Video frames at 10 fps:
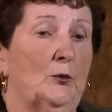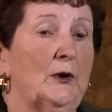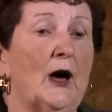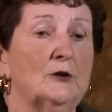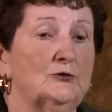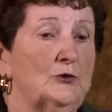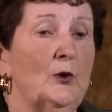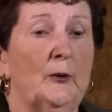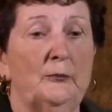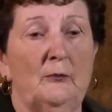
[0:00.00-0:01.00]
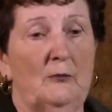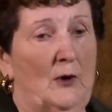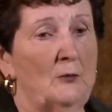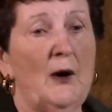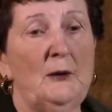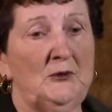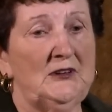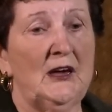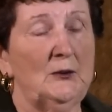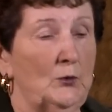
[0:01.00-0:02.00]
when I grew up, my mom and
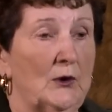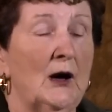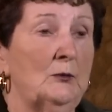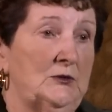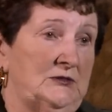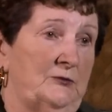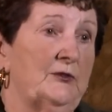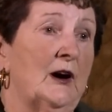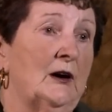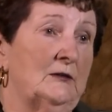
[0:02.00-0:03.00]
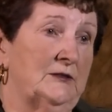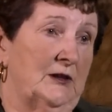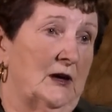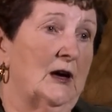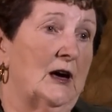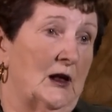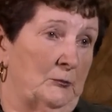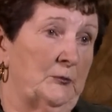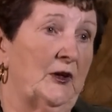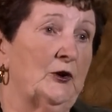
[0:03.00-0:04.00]
dad were always involved
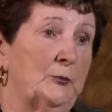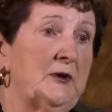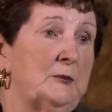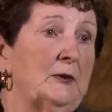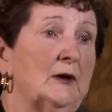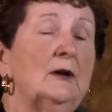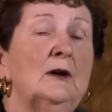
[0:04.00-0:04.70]
helping other people.